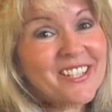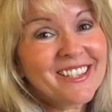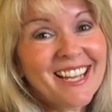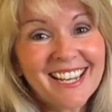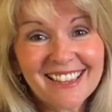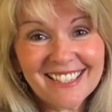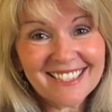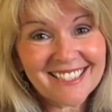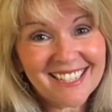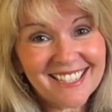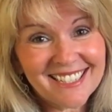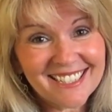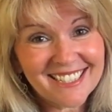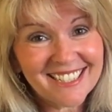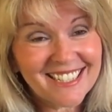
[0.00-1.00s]
you like this
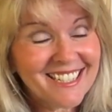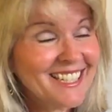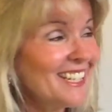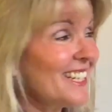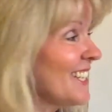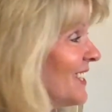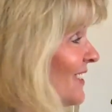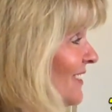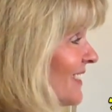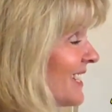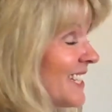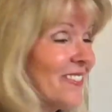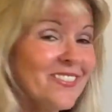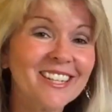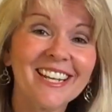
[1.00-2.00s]
idea, can you
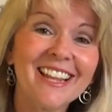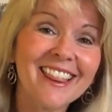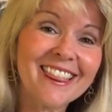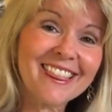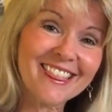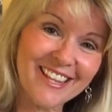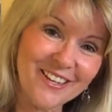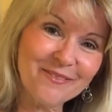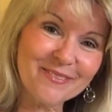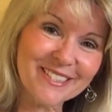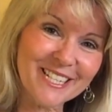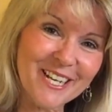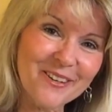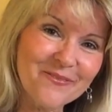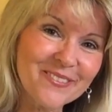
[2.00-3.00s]
give it a thumbs
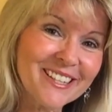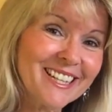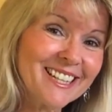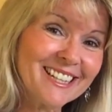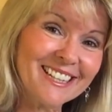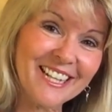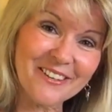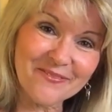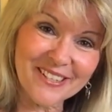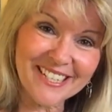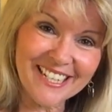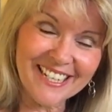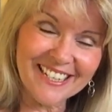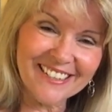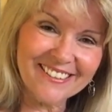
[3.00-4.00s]
up and let me
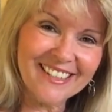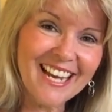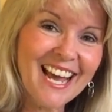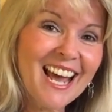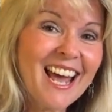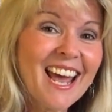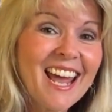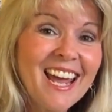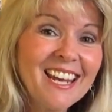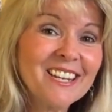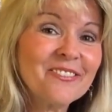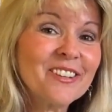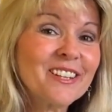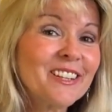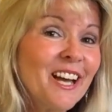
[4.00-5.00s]
know? And if you'd